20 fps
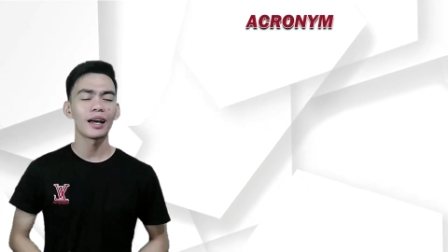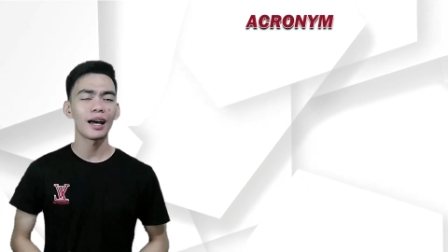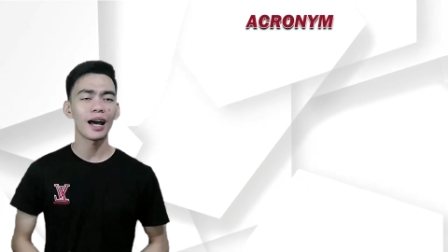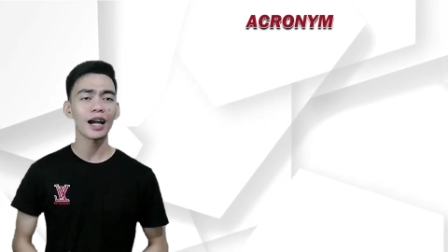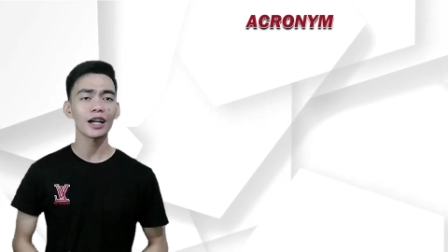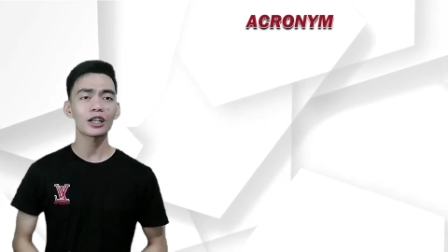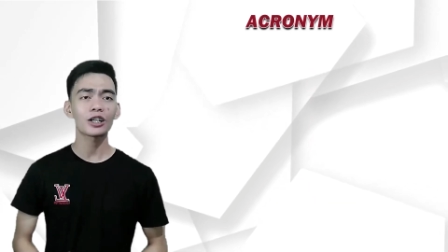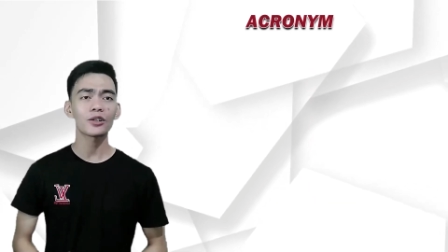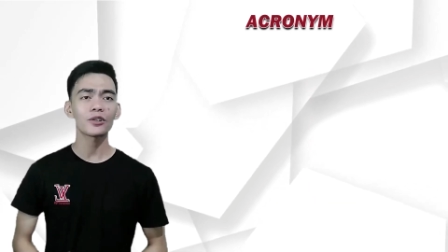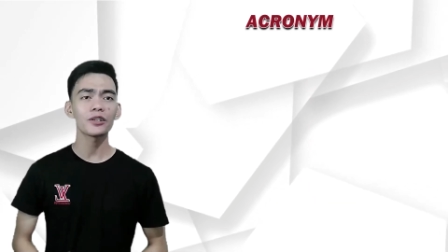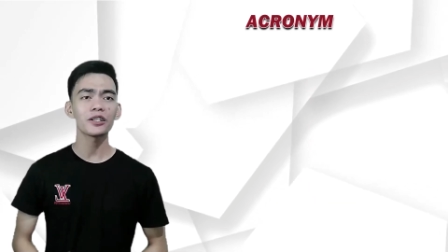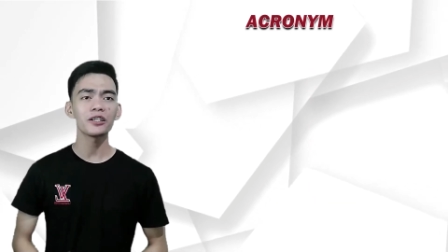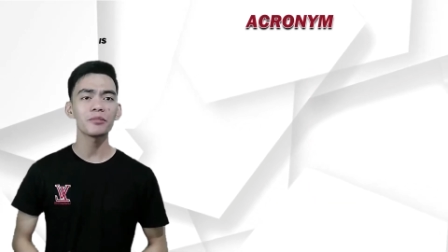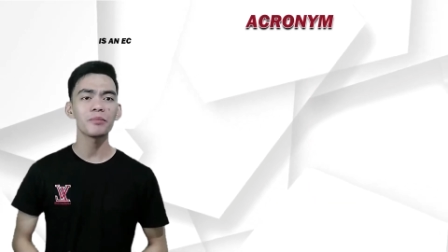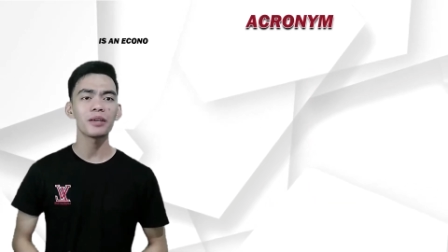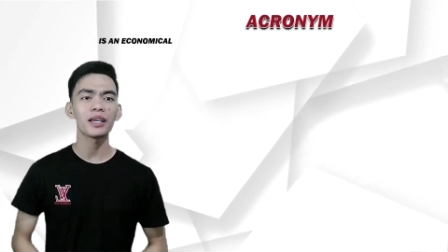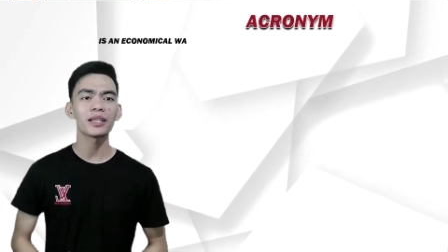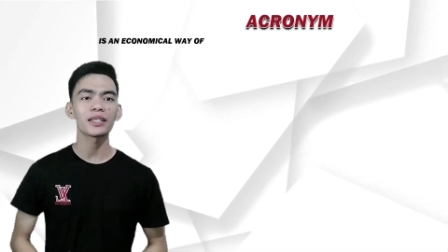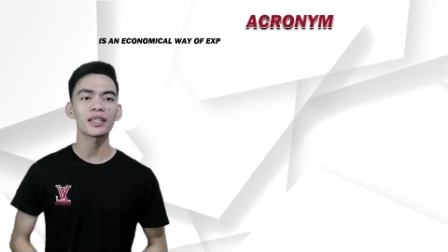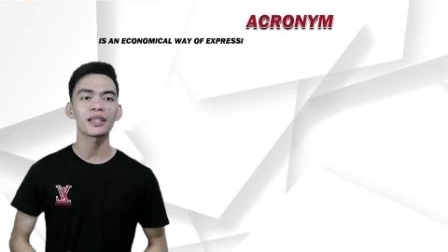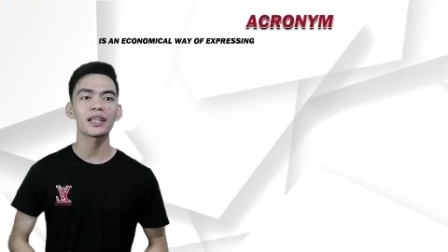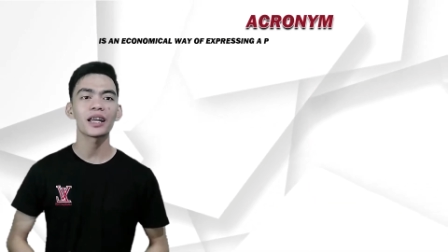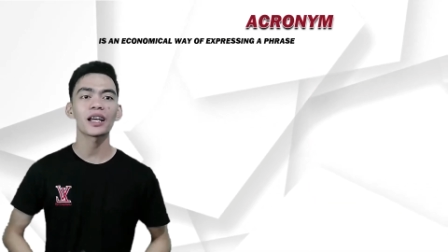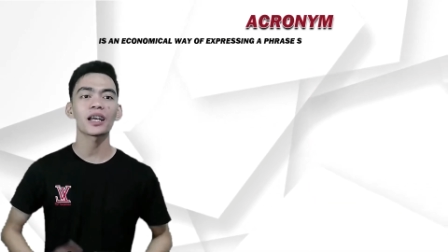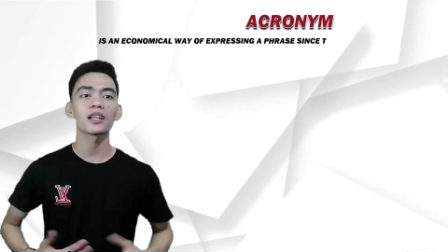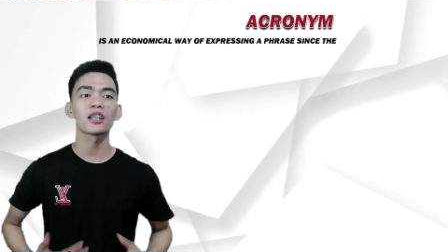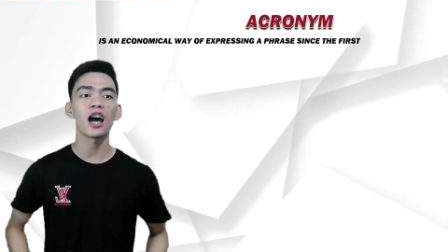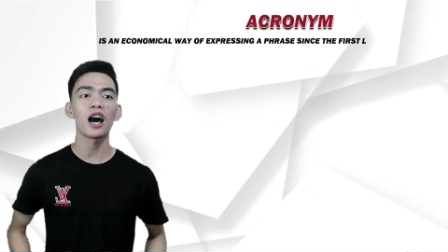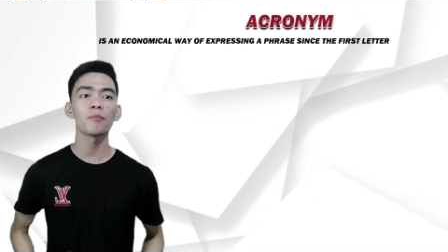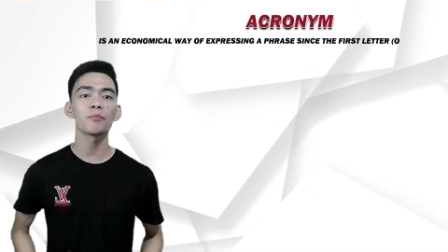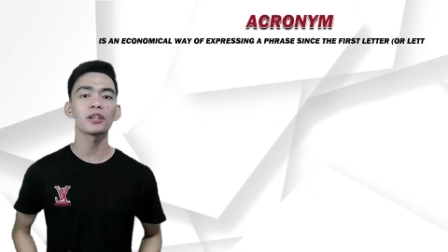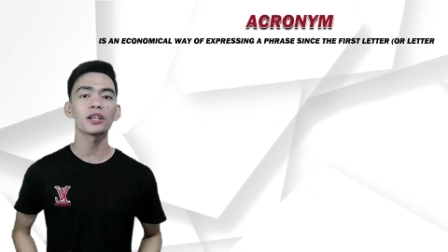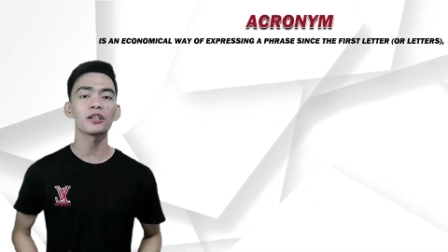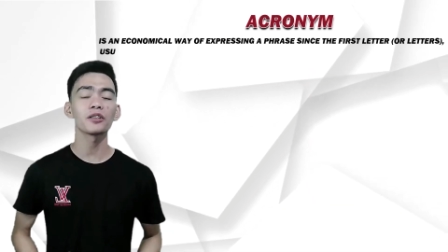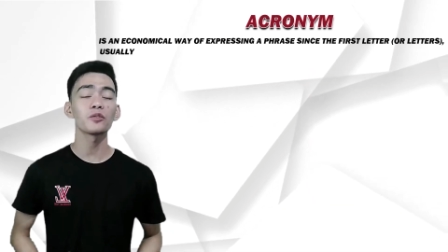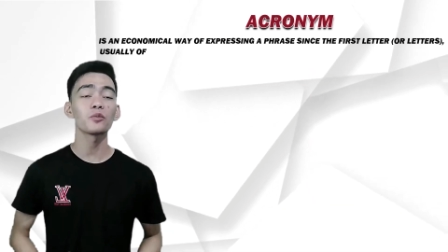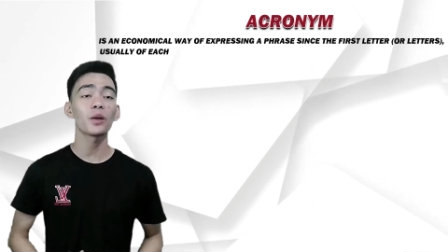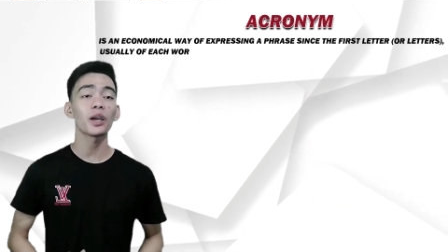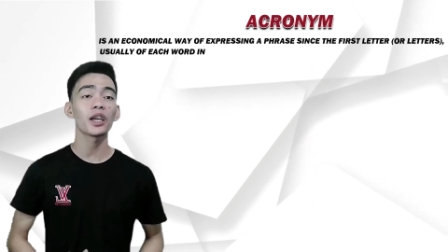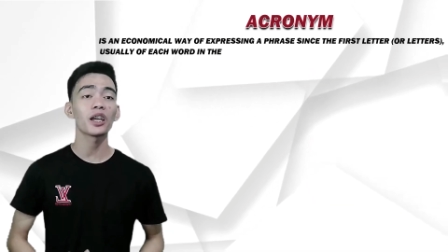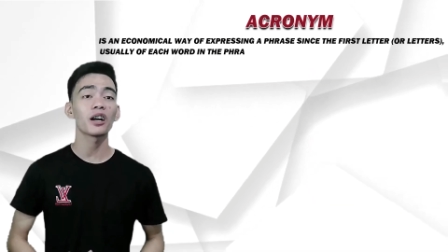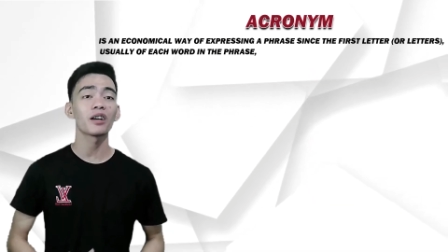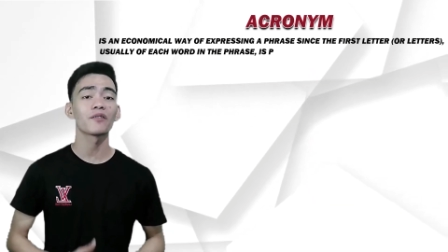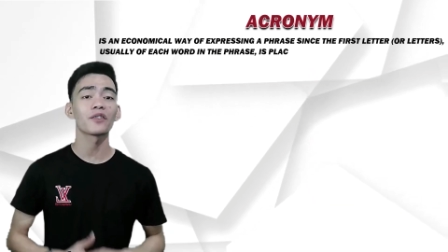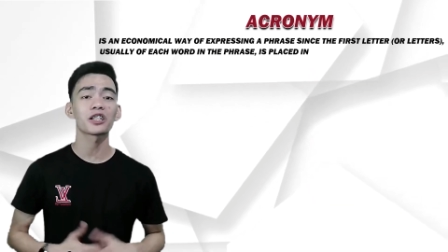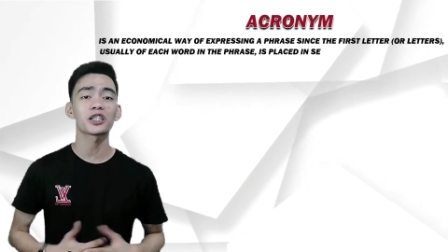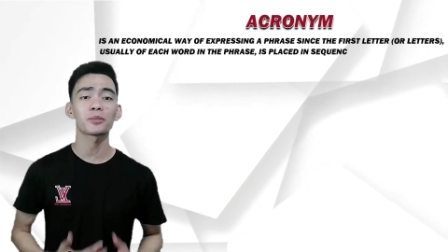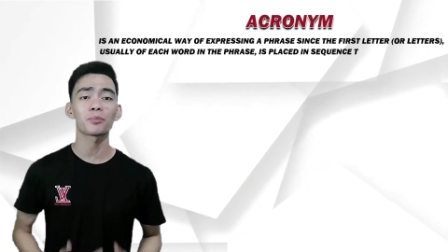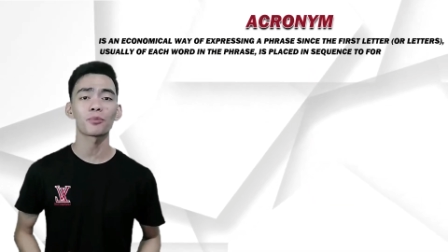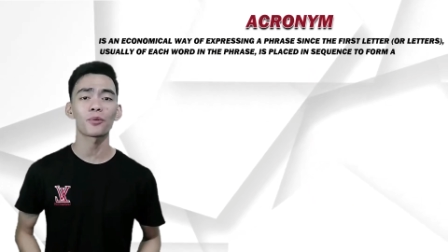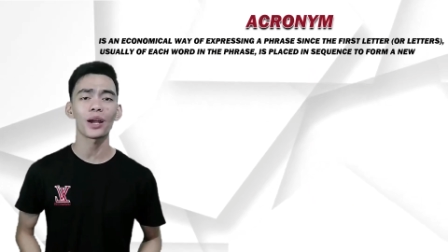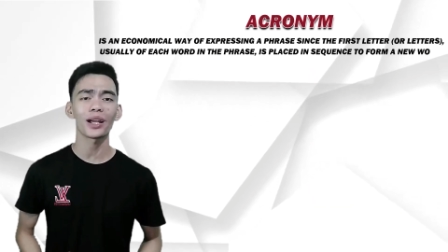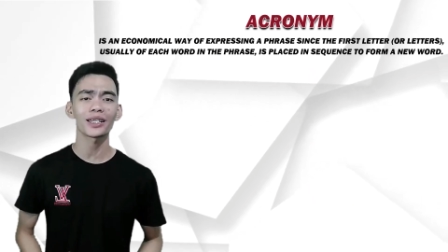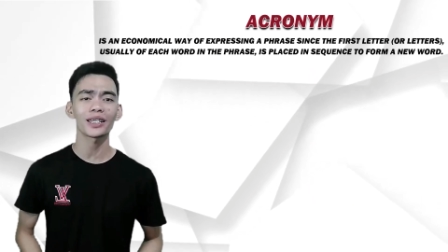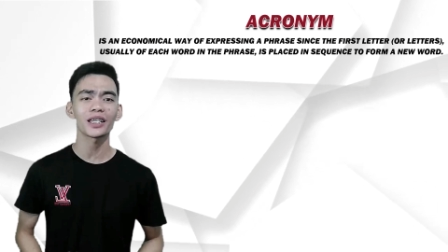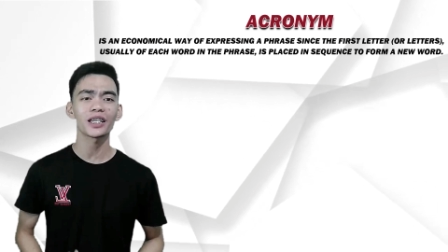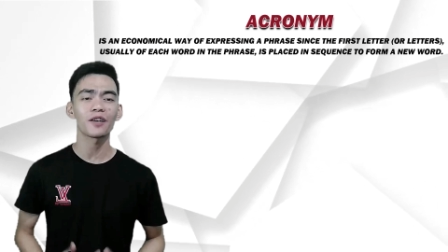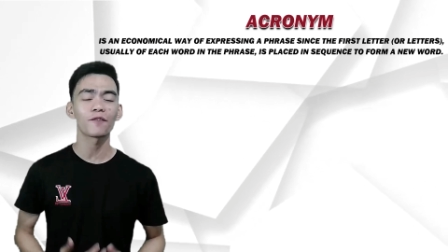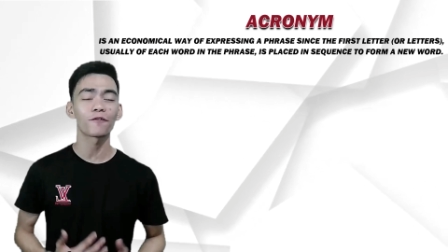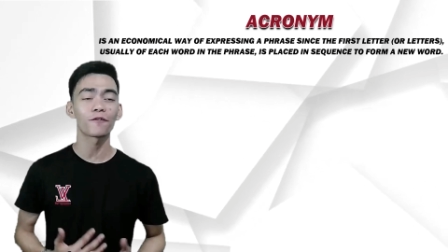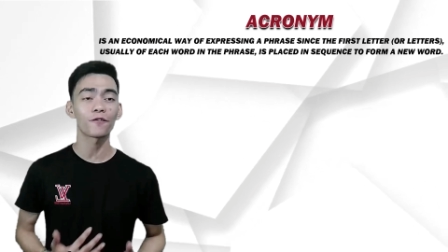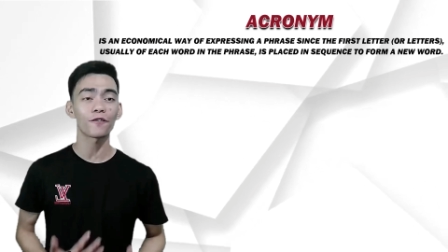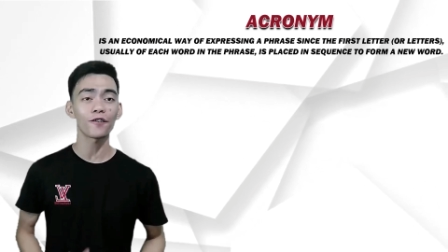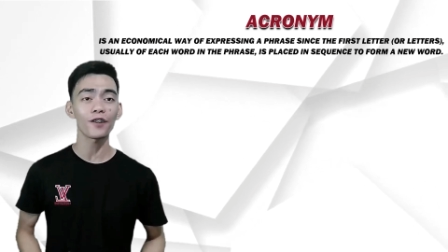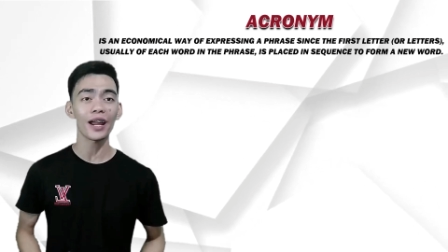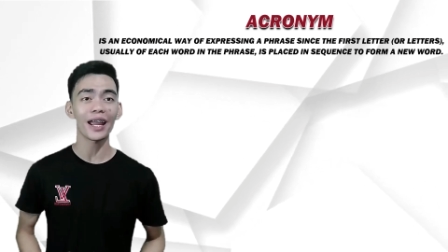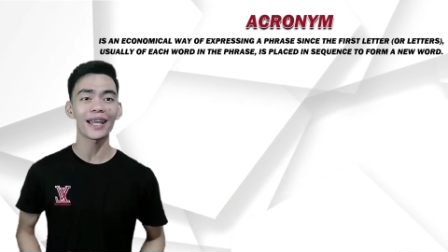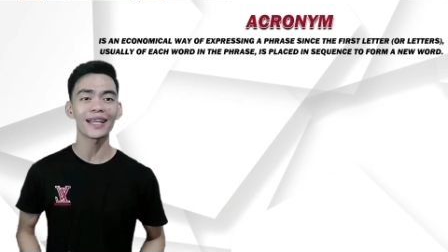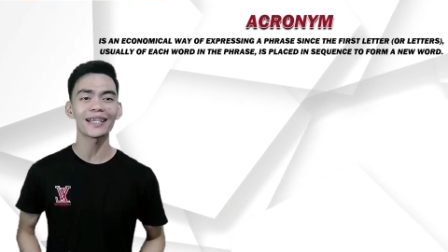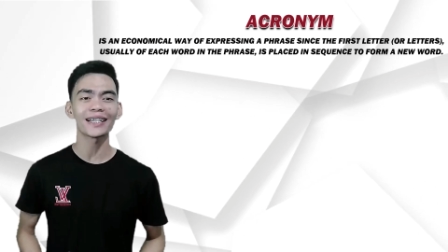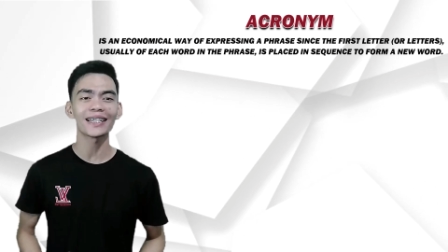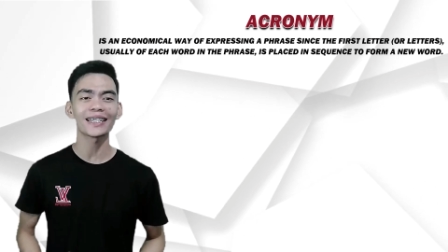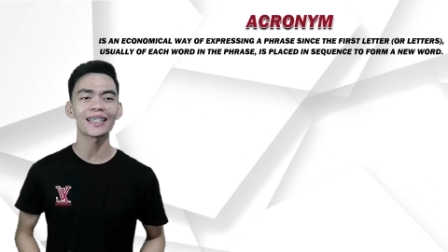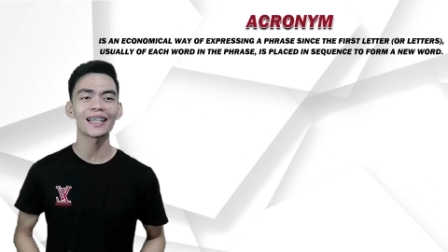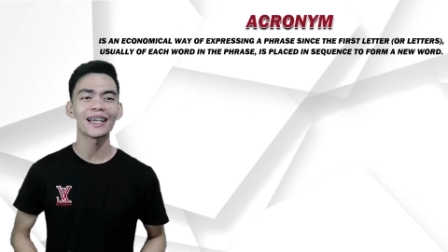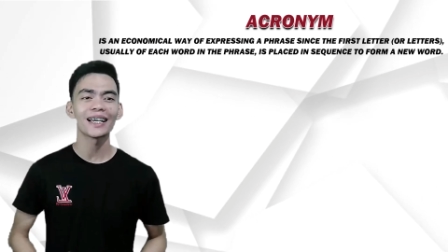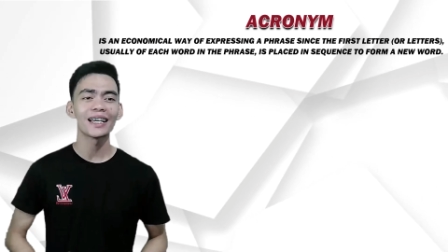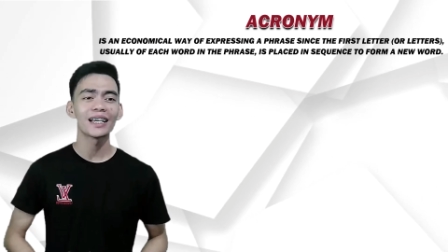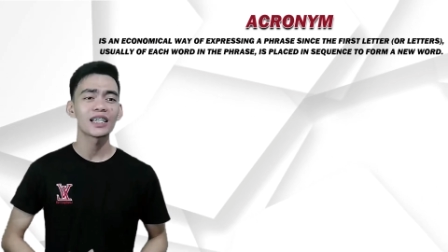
Acronym is an economical way of expressing a phrase